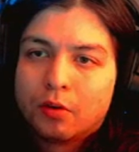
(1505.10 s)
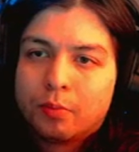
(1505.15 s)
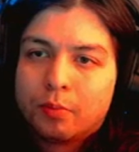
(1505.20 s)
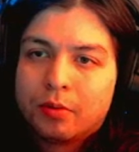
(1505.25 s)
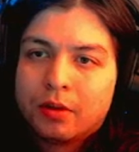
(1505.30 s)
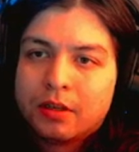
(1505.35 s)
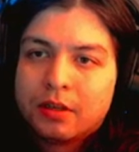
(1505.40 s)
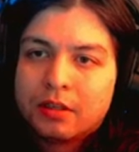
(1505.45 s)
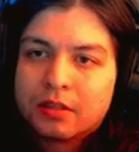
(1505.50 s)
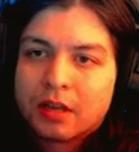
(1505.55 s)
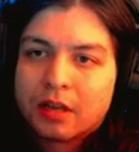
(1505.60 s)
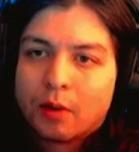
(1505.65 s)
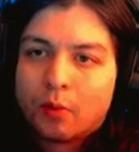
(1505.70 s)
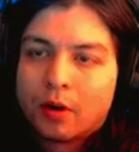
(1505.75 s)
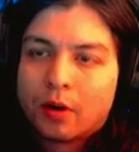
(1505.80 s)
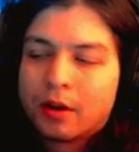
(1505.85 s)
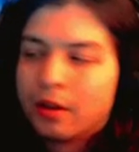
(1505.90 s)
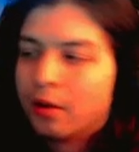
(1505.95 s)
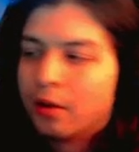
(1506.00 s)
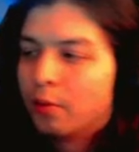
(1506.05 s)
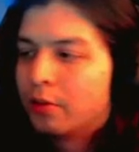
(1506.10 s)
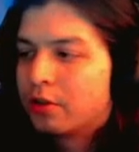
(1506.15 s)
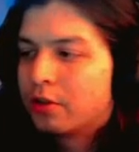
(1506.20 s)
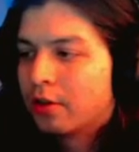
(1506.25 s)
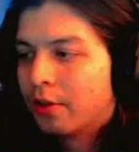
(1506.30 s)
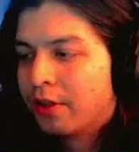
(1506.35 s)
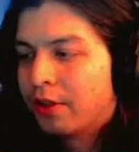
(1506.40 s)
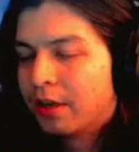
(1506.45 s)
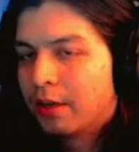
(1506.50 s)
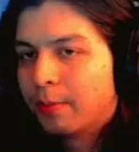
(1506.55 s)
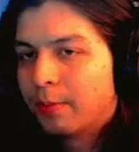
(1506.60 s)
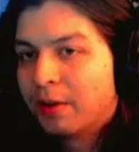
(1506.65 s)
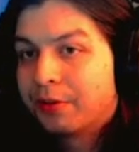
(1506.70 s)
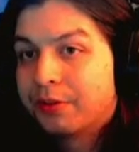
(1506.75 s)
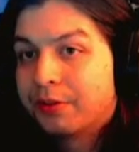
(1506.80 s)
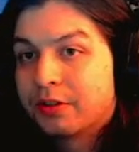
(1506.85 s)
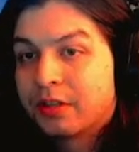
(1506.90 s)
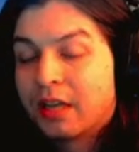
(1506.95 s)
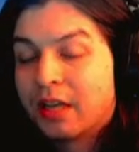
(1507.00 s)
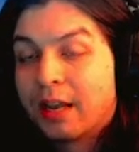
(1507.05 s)
please. I want to know what y'all think about
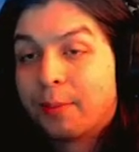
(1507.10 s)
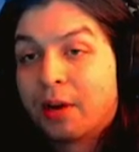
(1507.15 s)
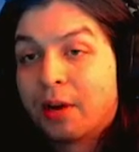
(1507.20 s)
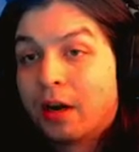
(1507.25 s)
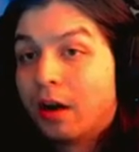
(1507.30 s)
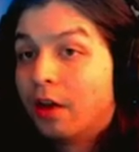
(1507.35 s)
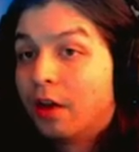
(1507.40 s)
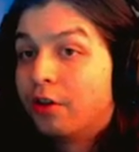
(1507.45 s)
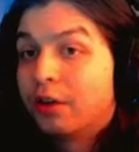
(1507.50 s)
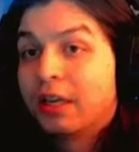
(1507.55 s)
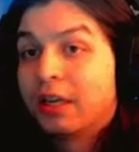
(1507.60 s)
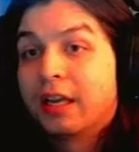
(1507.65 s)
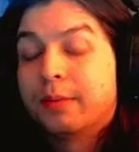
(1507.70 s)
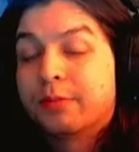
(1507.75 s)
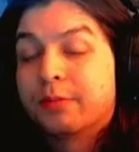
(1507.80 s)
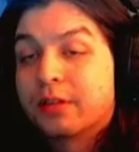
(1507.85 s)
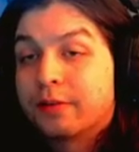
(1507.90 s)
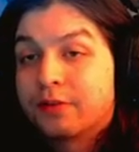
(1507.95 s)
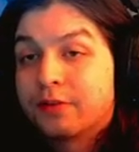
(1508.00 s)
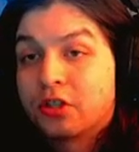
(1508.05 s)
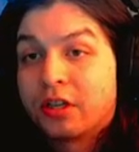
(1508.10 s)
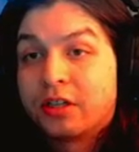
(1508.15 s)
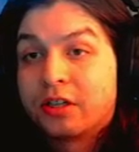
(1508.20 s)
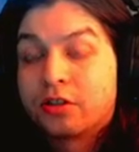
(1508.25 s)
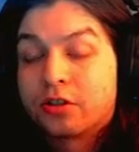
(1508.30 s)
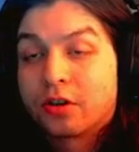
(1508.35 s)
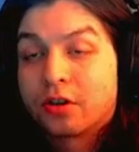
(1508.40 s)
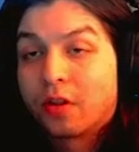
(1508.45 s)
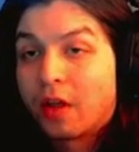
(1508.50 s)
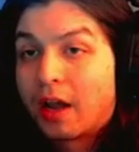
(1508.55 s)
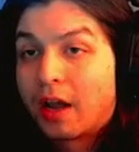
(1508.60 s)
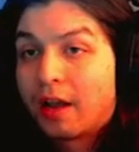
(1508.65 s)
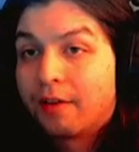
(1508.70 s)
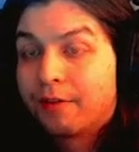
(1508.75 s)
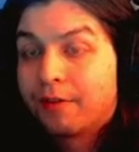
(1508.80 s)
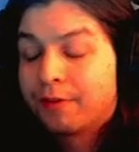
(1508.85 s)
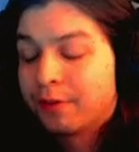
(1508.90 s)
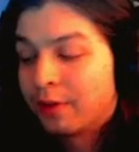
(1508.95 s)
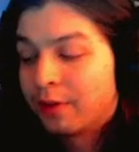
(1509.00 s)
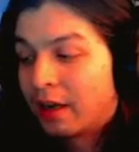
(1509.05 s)
this game and other games that have changed your
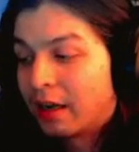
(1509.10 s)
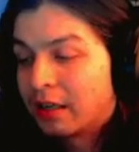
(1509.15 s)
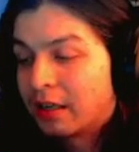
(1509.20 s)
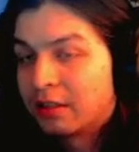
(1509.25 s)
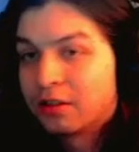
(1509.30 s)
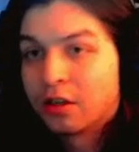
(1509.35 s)
life. I can